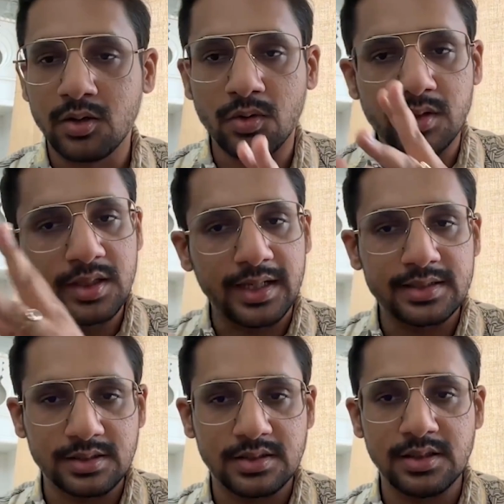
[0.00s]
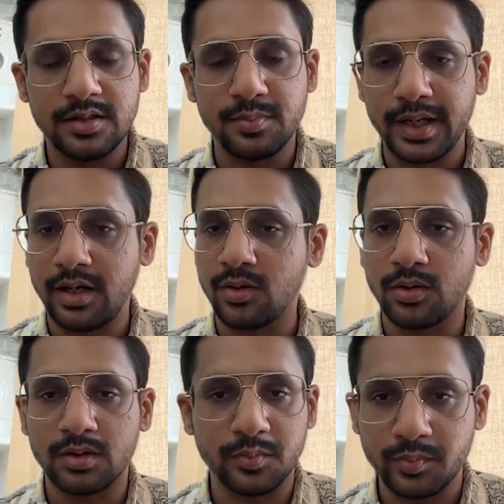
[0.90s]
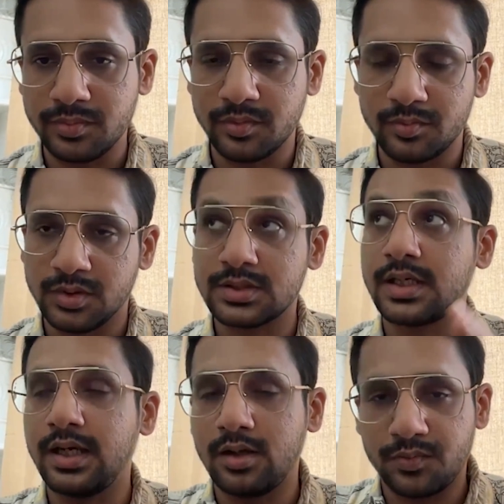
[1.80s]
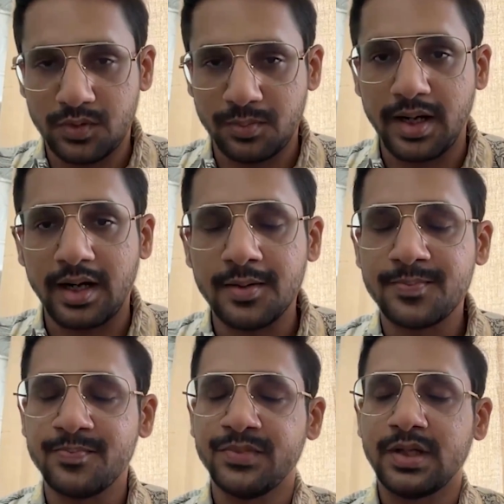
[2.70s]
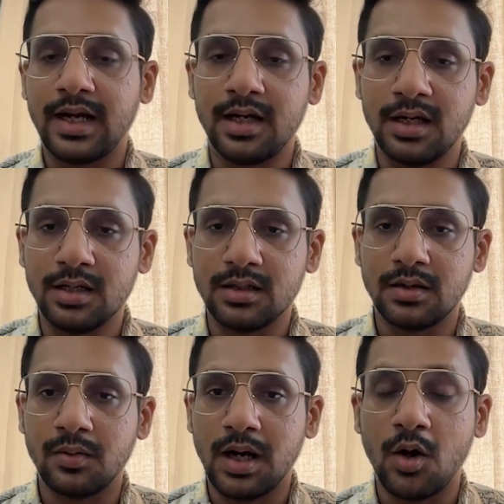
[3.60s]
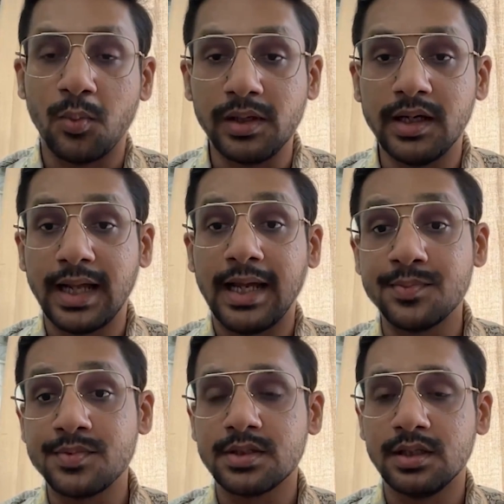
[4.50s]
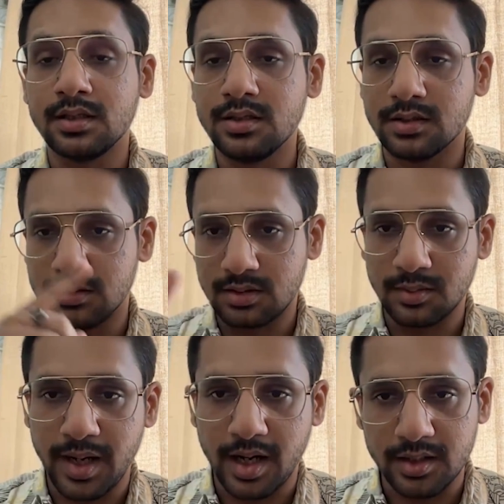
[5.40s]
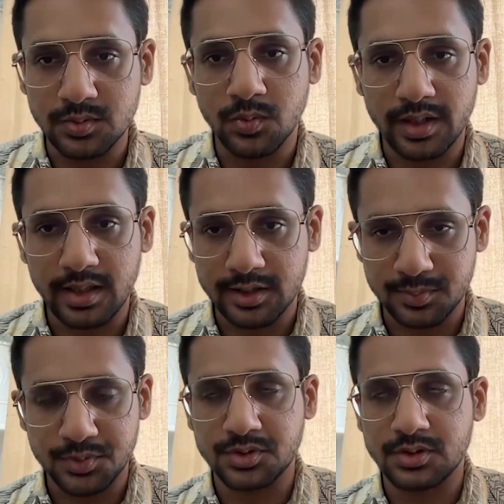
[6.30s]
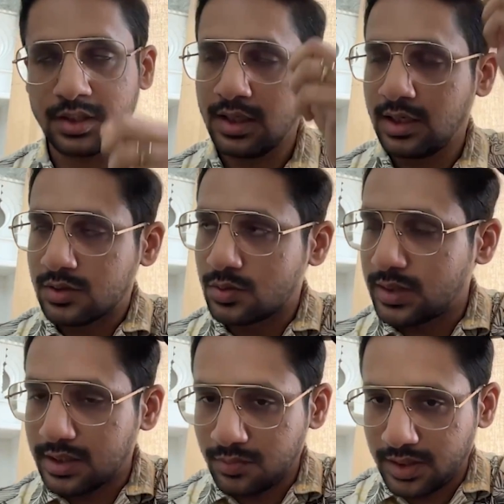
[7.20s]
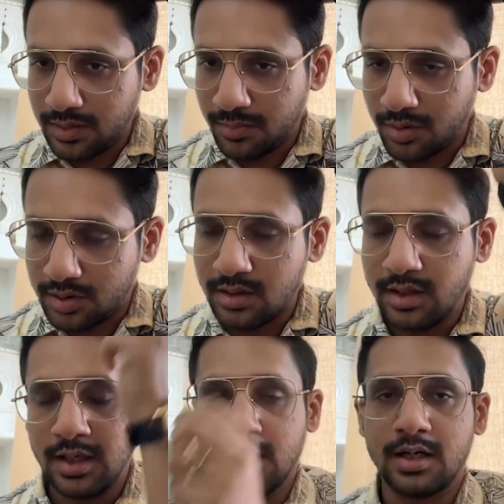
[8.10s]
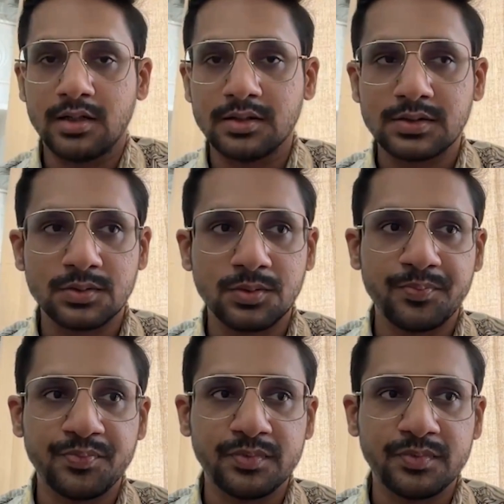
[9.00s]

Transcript: or the ICC, depending on the scale of your brand and how many times in the year the brand is going to get exposure. So that is very important. So